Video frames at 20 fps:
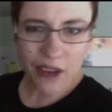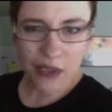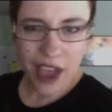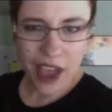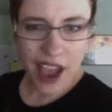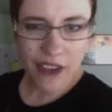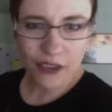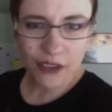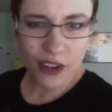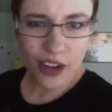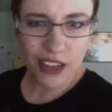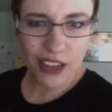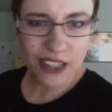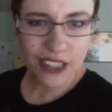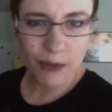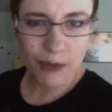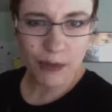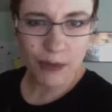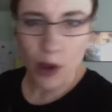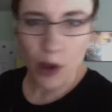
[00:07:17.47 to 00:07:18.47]
African
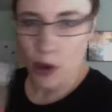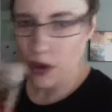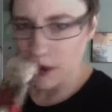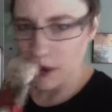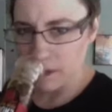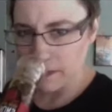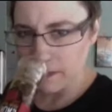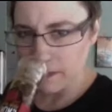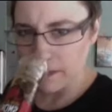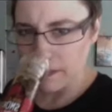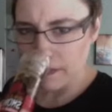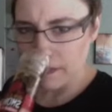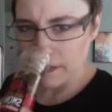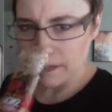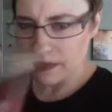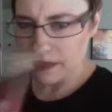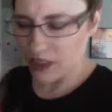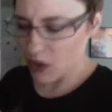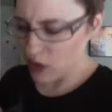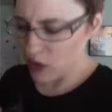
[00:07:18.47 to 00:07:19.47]
smoke.
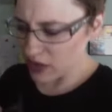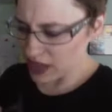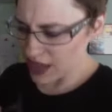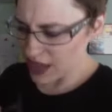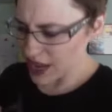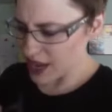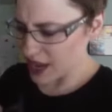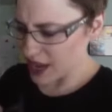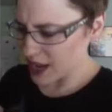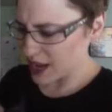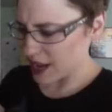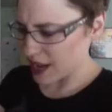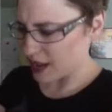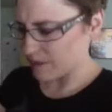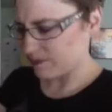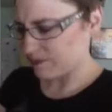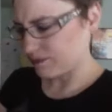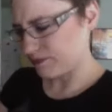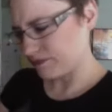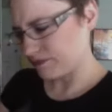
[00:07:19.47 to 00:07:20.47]
The only thing in it
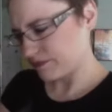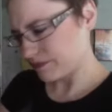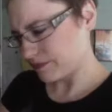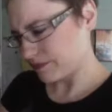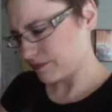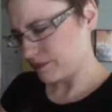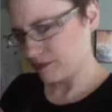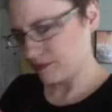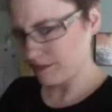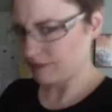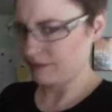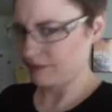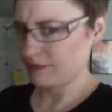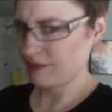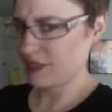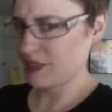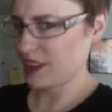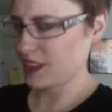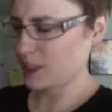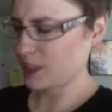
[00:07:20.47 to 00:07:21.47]

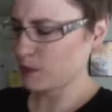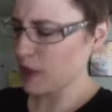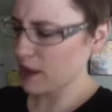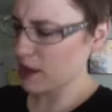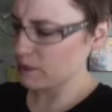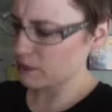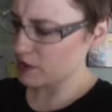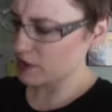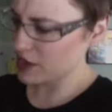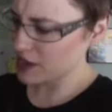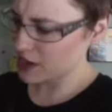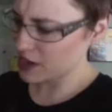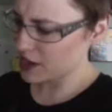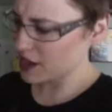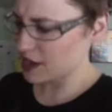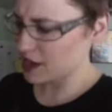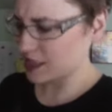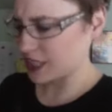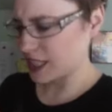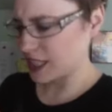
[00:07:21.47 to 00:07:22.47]
is paprika,
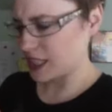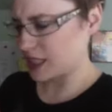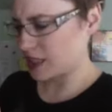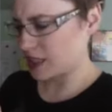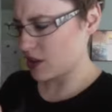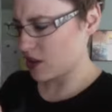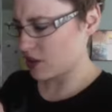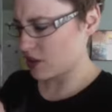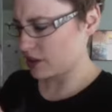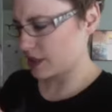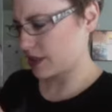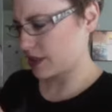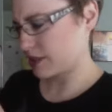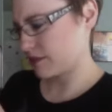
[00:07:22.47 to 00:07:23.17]
sea salt,